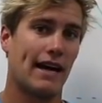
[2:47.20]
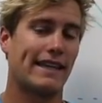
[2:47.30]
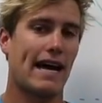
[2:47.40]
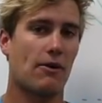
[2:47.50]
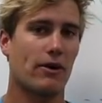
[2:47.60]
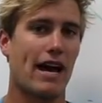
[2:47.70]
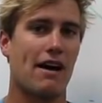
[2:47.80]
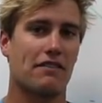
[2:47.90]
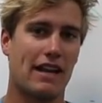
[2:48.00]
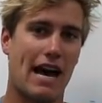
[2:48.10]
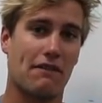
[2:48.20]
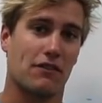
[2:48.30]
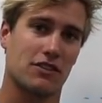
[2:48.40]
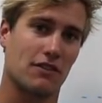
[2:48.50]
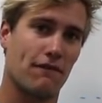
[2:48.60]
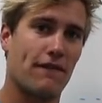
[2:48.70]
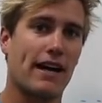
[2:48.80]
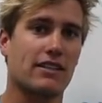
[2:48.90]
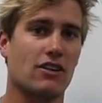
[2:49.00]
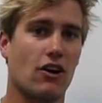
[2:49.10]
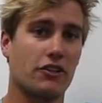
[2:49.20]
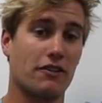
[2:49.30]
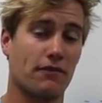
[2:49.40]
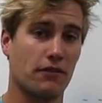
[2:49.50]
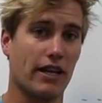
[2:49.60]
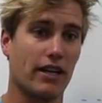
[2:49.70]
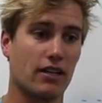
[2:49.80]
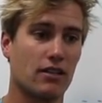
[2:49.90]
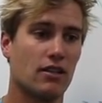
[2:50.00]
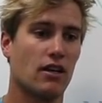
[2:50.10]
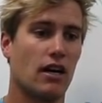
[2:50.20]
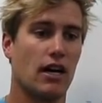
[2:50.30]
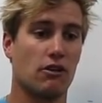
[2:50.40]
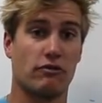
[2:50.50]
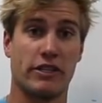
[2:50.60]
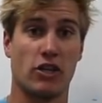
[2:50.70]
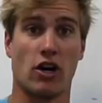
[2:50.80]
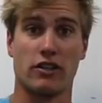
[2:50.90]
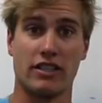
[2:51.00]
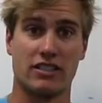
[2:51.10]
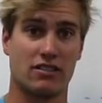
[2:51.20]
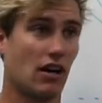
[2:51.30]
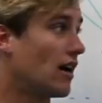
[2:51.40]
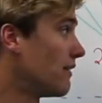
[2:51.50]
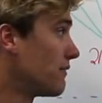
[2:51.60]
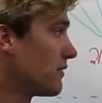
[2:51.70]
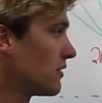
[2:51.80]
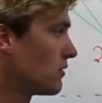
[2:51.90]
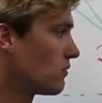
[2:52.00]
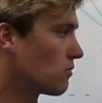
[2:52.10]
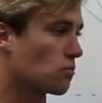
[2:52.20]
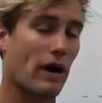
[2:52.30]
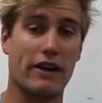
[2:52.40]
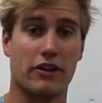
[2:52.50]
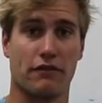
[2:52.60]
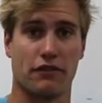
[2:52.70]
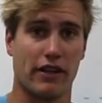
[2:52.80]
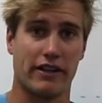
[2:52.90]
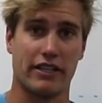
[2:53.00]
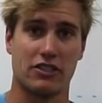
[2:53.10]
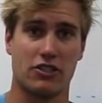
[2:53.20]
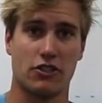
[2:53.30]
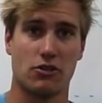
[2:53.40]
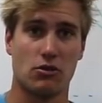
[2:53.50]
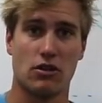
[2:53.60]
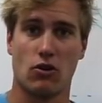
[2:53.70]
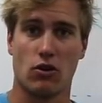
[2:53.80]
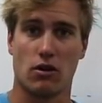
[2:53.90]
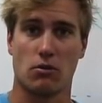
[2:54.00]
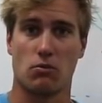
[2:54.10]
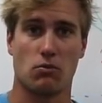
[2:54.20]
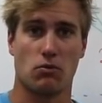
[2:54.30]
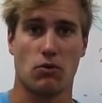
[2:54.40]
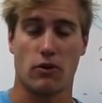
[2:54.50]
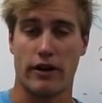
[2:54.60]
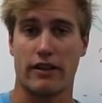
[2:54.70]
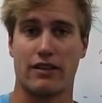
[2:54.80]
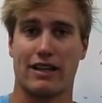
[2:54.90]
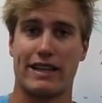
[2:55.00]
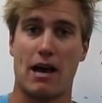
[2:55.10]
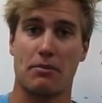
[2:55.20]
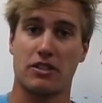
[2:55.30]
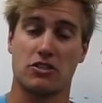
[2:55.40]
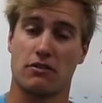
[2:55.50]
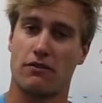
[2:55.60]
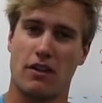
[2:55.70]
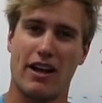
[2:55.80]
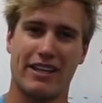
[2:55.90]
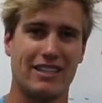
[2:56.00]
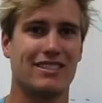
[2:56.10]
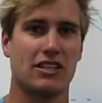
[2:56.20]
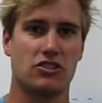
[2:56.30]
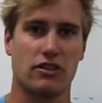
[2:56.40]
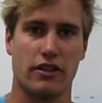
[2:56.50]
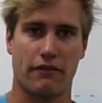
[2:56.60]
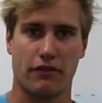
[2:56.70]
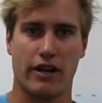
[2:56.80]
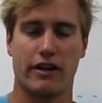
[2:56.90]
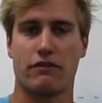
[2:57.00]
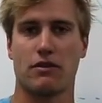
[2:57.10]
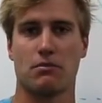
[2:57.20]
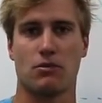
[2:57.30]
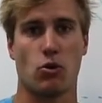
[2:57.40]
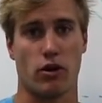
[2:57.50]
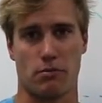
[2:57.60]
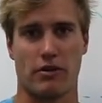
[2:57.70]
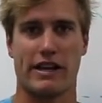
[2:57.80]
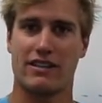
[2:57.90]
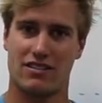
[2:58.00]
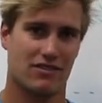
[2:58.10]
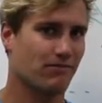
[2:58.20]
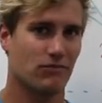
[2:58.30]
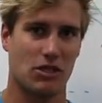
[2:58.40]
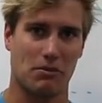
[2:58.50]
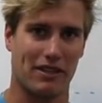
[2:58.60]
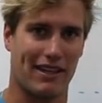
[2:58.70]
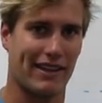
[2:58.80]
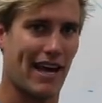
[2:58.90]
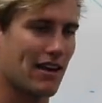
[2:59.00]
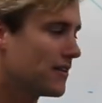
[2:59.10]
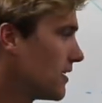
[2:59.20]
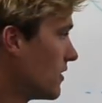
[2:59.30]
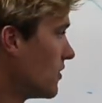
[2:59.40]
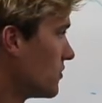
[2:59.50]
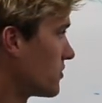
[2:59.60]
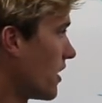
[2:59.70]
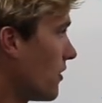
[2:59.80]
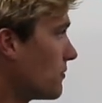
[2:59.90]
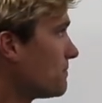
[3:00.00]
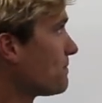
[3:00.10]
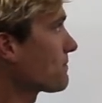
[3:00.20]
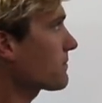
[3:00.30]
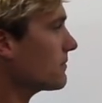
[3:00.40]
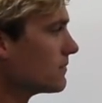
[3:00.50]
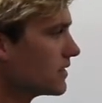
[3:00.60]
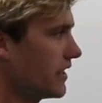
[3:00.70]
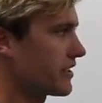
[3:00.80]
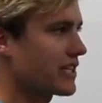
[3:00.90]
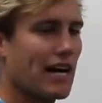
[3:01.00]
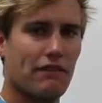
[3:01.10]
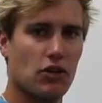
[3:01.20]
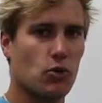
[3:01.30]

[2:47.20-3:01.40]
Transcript: and that would have an adverse effect on your flare uh, regardless of where you're flaring to or, or anything like that because you're flying, essentially you're flaring from quarter brakes, something like that. So here's kind of a